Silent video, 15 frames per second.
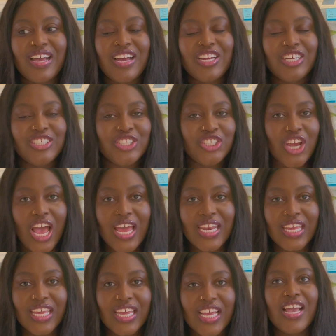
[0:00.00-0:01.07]
a
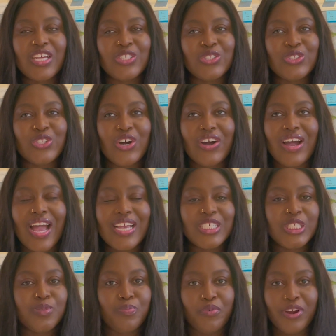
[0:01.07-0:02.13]
journey. It's not a
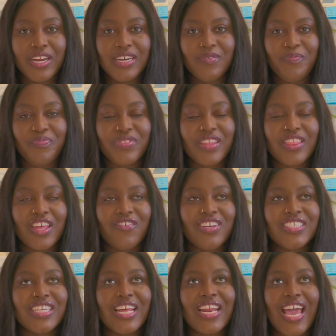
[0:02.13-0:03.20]
sprint. There
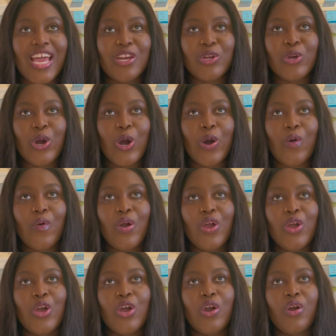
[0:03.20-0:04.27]
isn't an end goal.
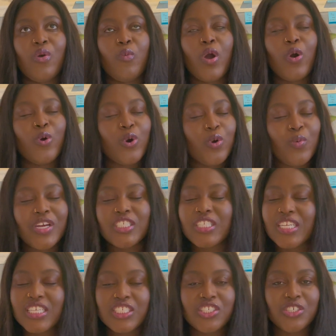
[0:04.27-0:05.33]
We're always
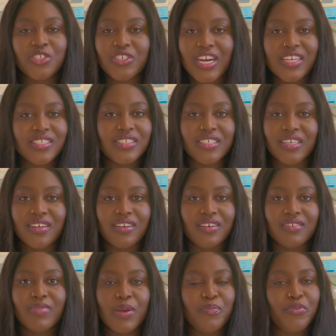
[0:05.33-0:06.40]
literally trying to
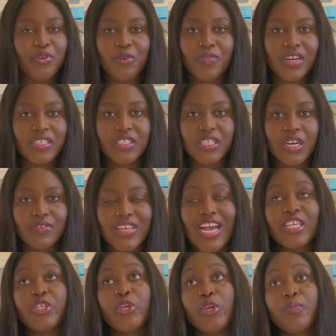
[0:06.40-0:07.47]
improve ourselves.
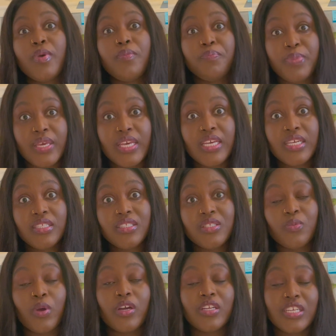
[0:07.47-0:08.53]
As human beings,
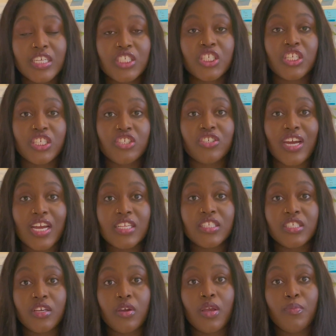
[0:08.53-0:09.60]
we're literally trying
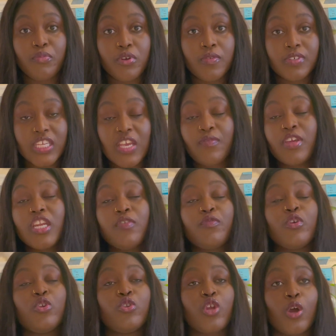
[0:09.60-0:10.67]
to improve us. Even if
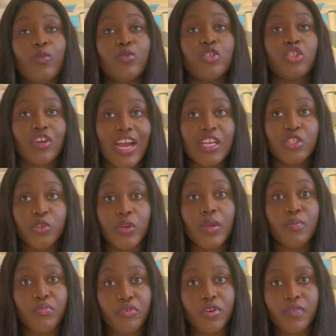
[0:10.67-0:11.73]
you don't try to
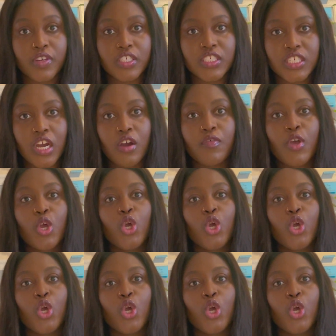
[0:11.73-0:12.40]
improve yourself,